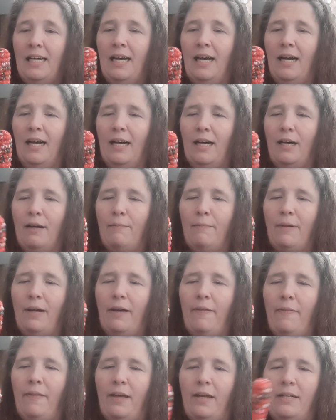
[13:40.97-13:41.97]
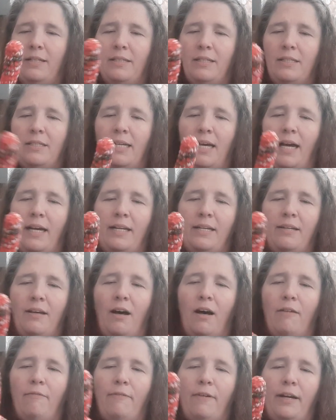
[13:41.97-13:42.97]
and then to tighten
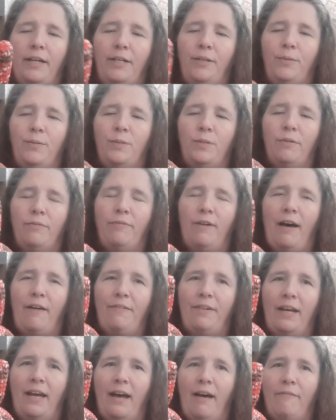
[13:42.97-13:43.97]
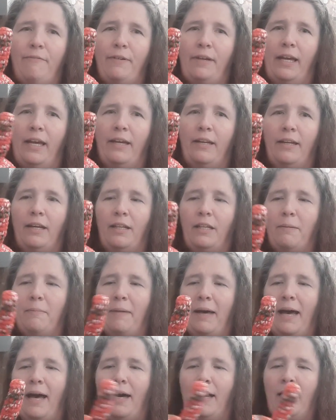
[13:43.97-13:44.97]
off I used a 5.5 again on the
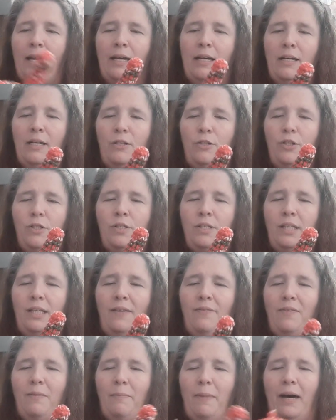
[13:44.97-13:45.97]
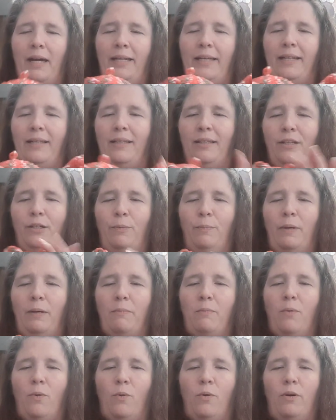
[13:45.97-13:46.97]
back, just to give the body a little bit
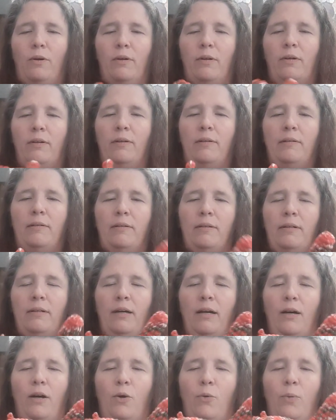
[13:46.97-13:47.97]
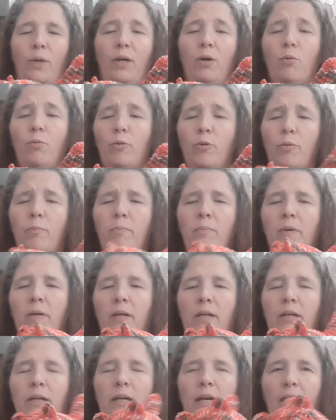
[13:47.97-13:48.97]
more wiggle room,
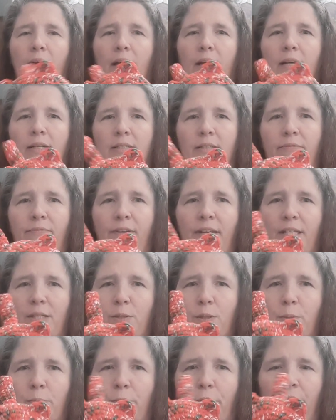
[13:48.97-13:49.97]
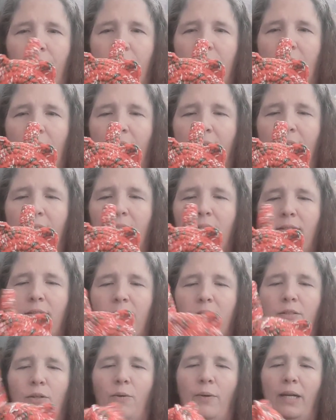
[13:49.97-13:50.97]
because the face was pretty tight.
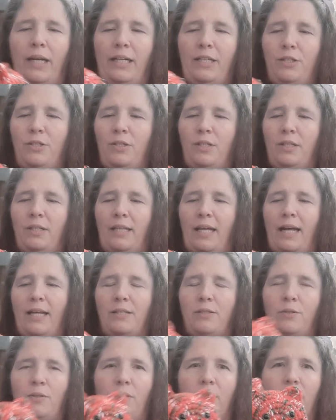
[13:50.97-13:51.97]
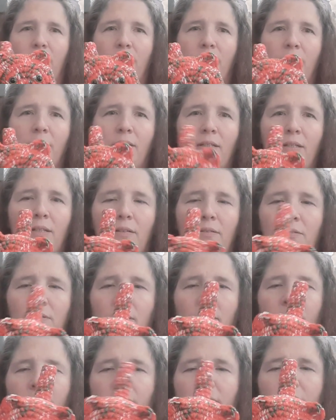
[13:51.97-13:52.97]
So, and I just did that so the
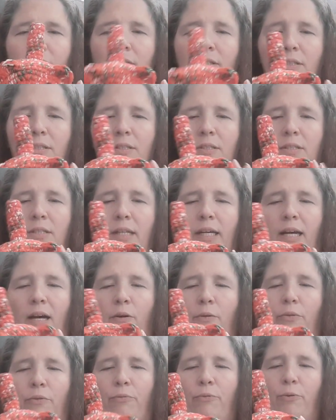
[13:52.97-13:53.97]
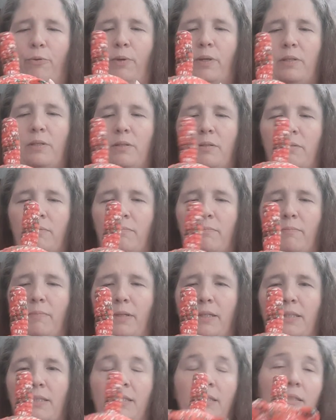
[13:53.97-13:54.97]
stuffing didn't stick out through it.
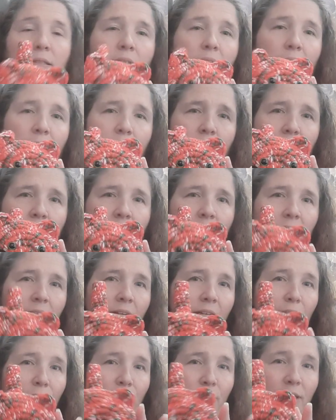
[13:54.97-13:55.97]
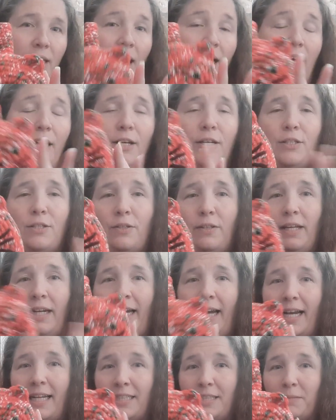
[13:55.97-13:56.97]
But anyway, there's that. So then I
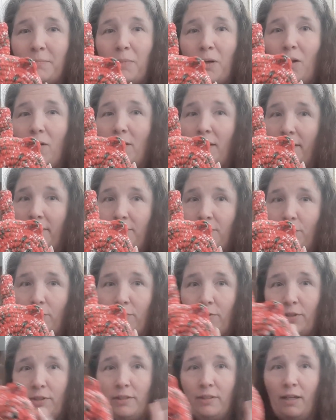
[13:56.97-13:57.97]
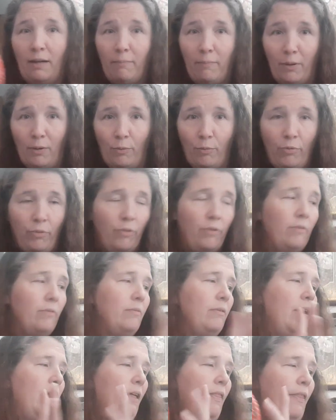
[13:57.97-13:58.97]
had some ball left over, both.
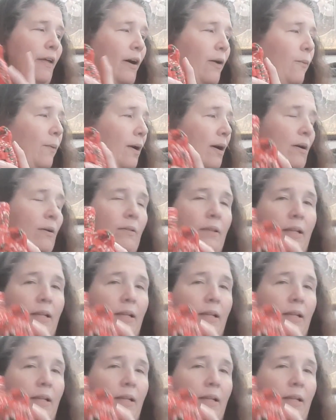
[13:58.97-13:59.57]
I thought, well,